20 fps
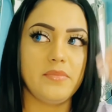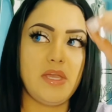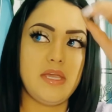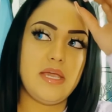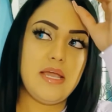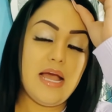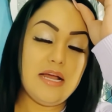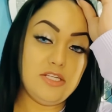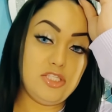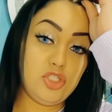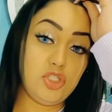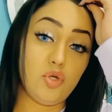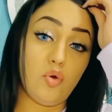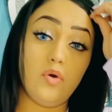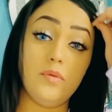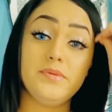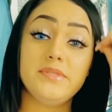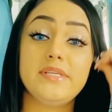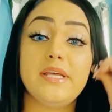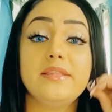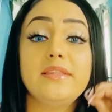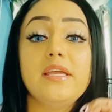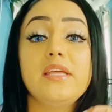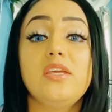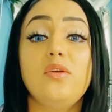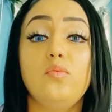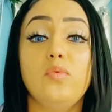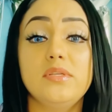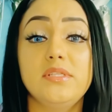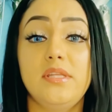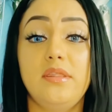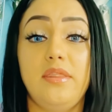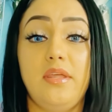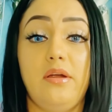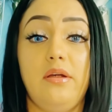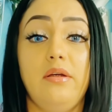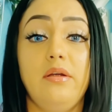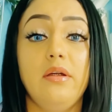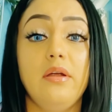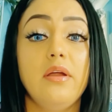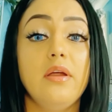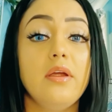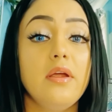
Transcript: He got so upset that he wasn't there.